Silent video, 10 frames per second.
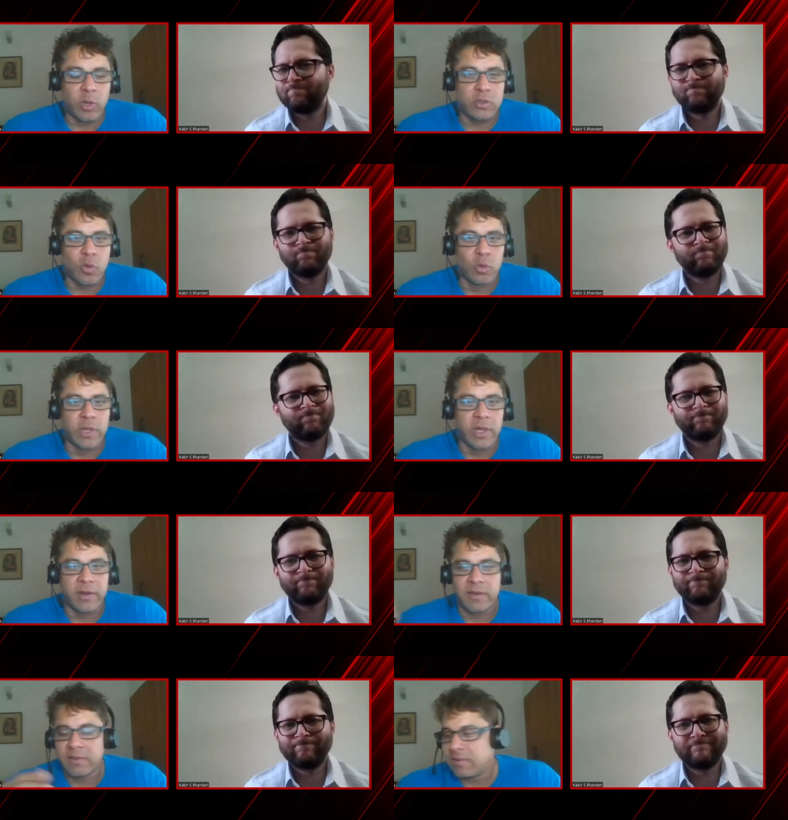Speaker 1: us to go
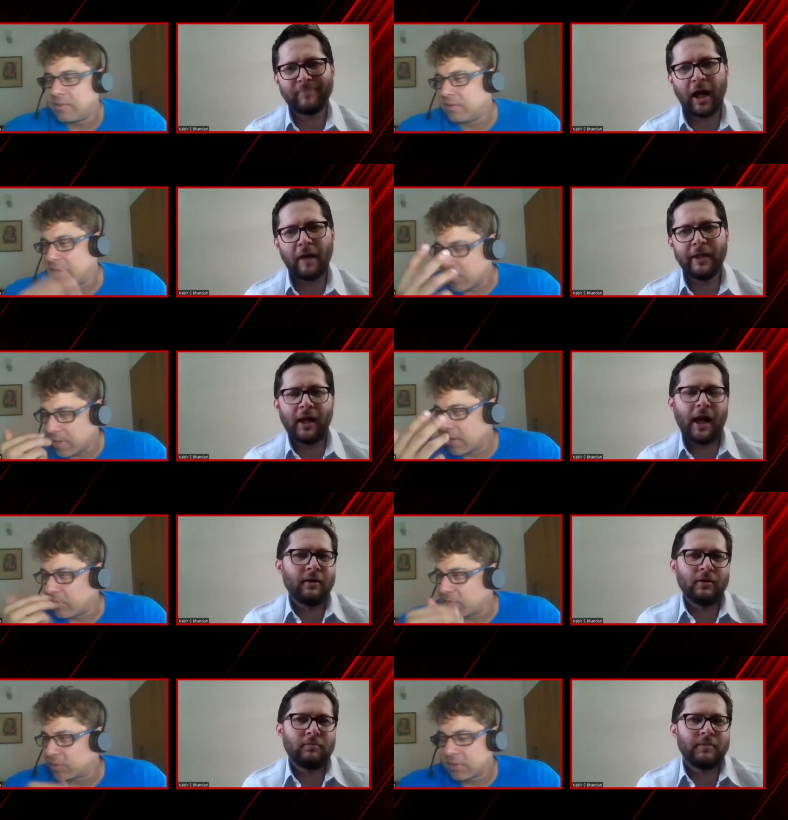there. No,
Speaker 2: I mean,
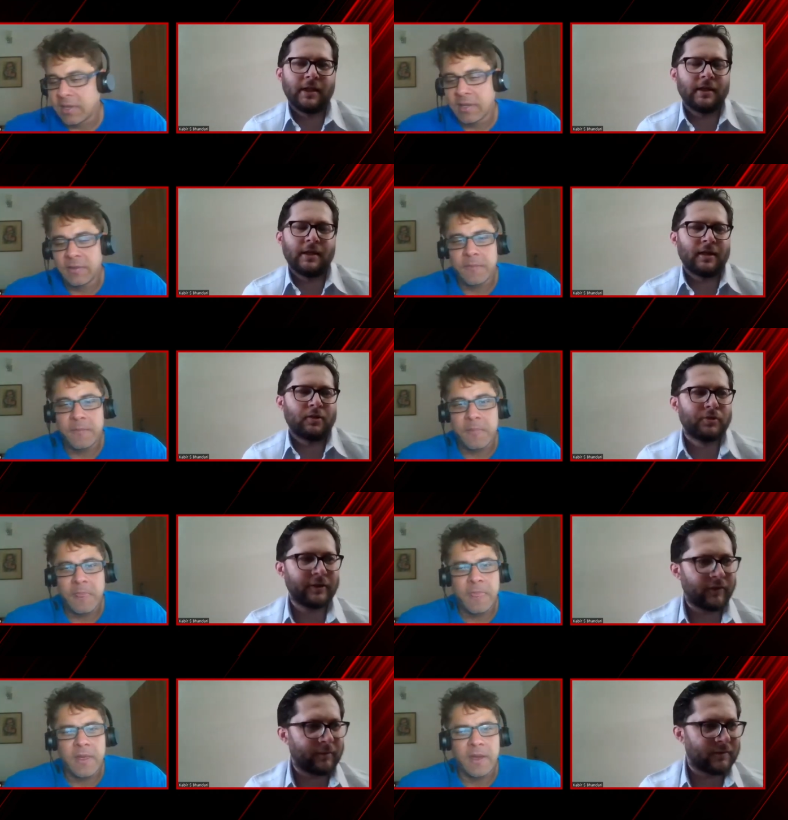I, I don't know. There, there are
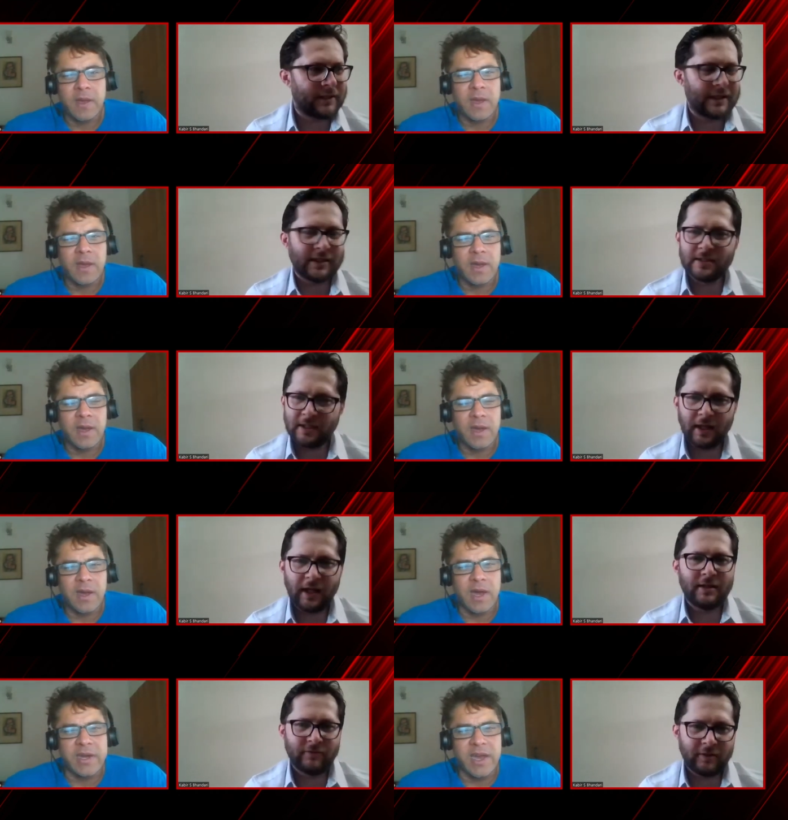two, three famous ones. There's
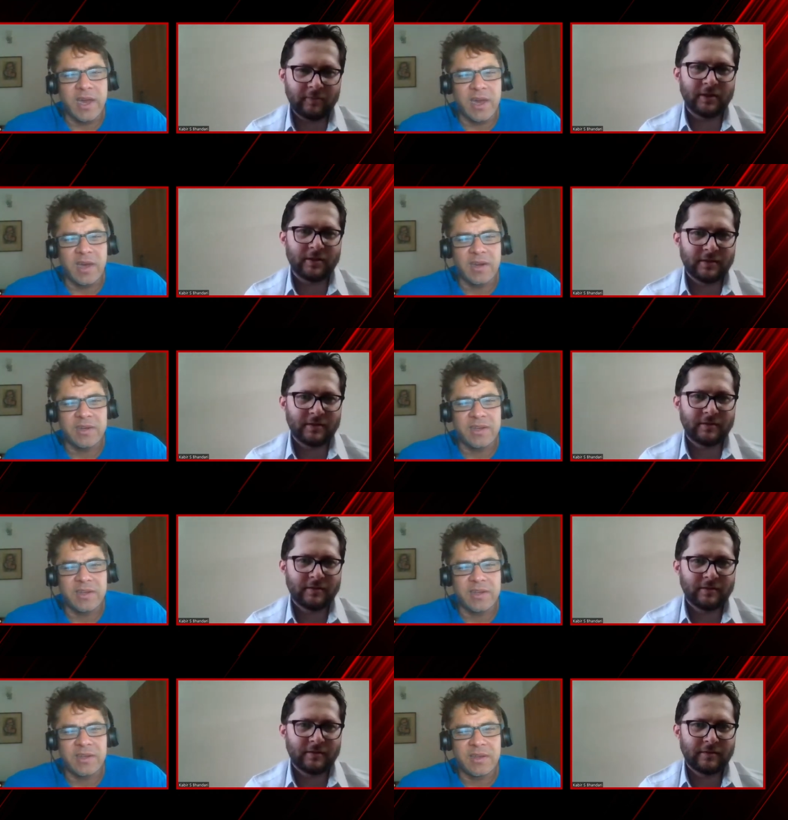Arsalan.
Speaker 1: Ahania,
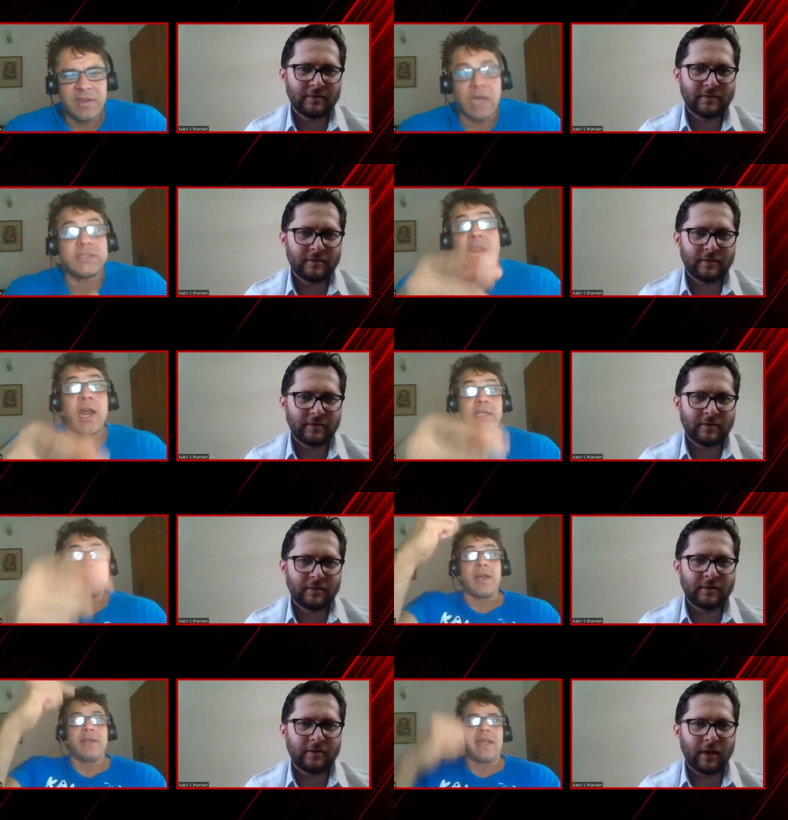Arsalan,
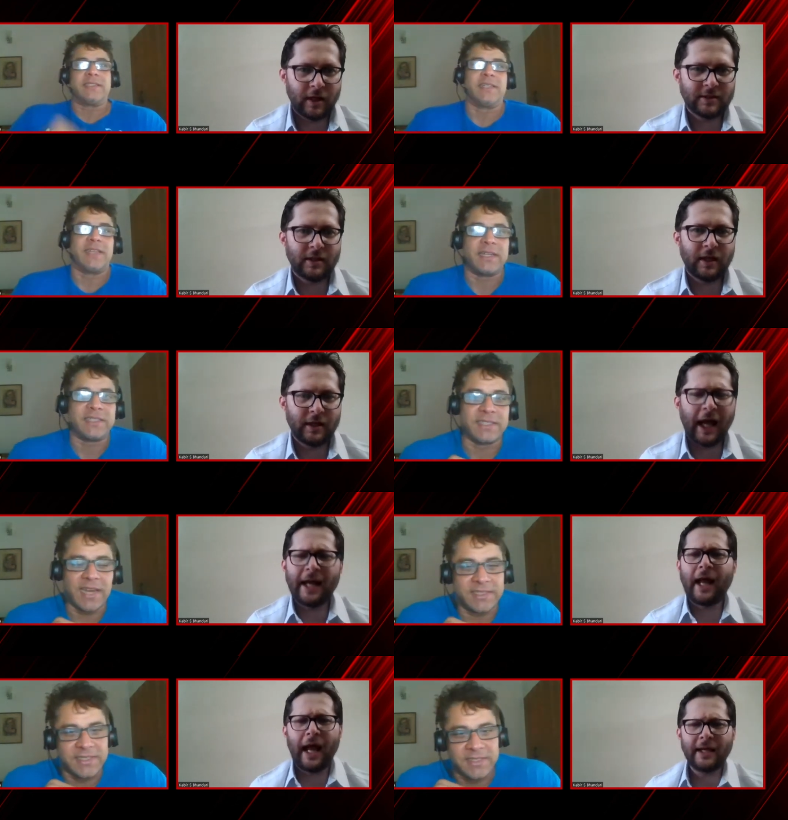Arsalan. That's
Speaker 2: it. Arsalan, that's
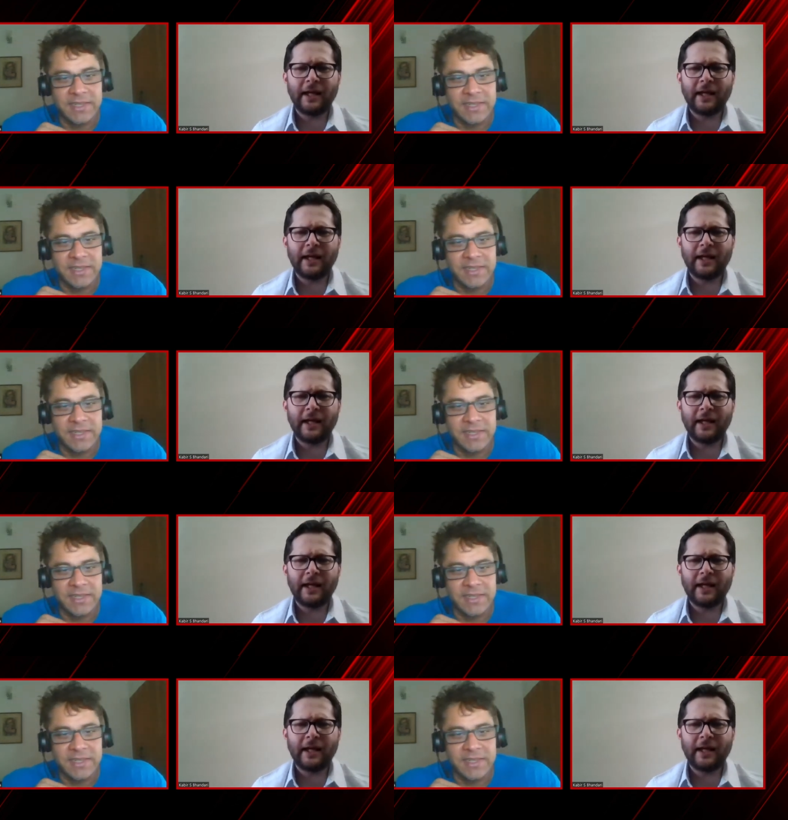yeah. it, that's and